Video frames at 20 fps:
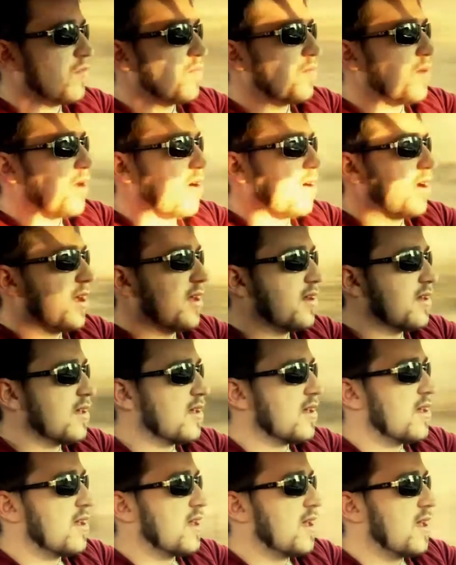Barrett,
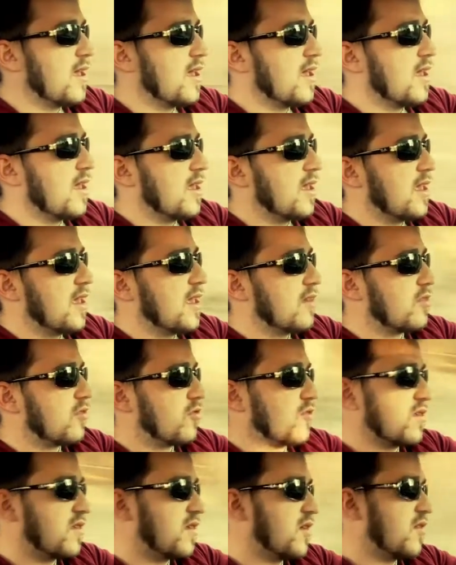
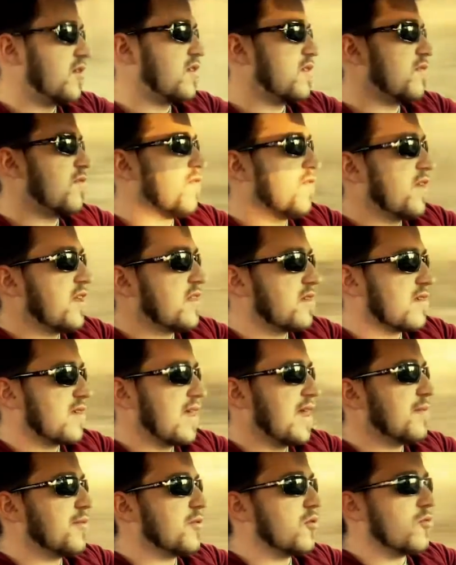through a series of events,
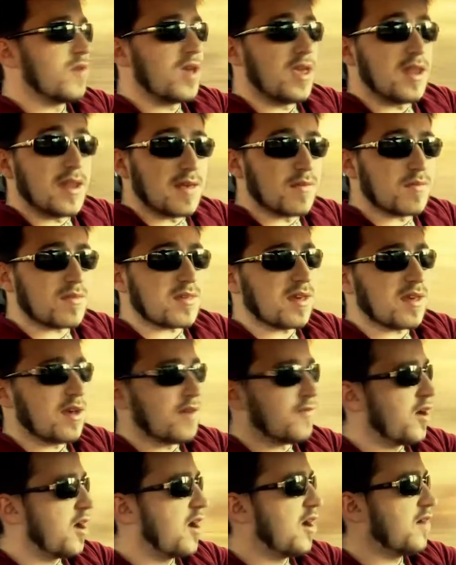is able to wean
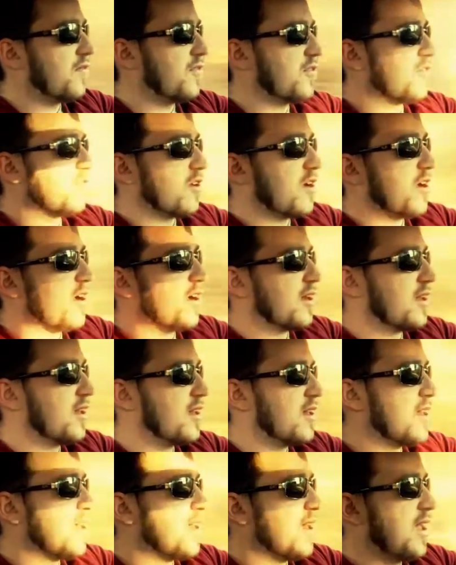himself off the drugs
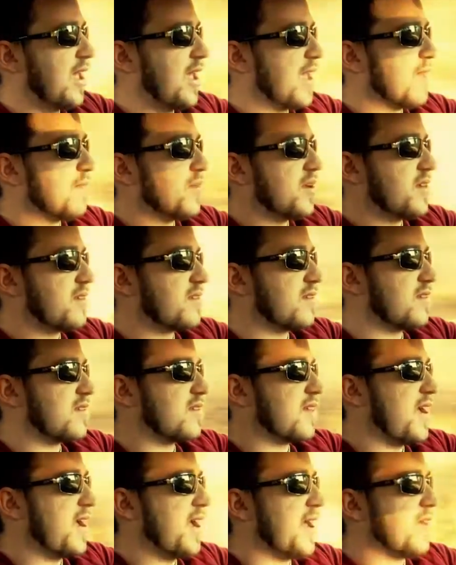and must
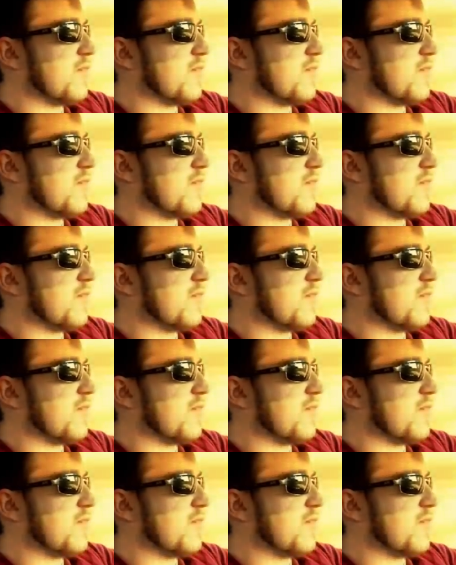decide